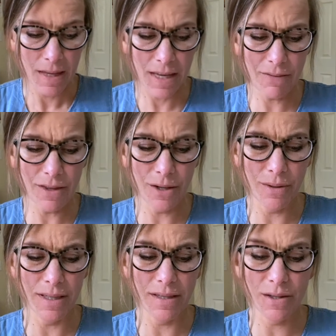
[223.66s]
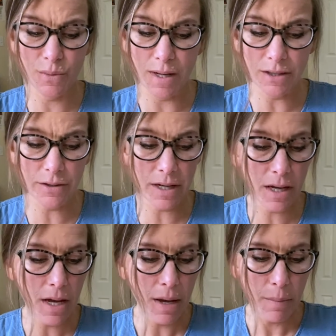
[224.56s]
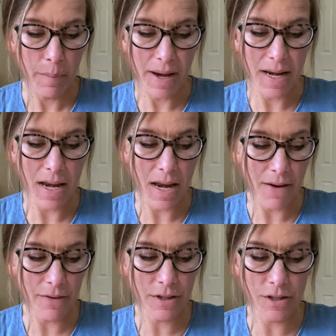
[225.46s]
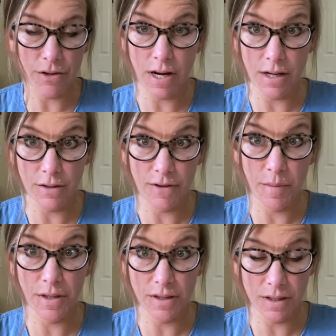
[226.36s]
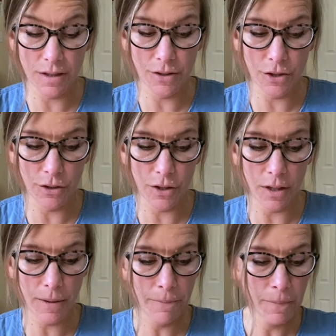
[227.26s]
Even though it's sweltering, Bai never strays from his signature look.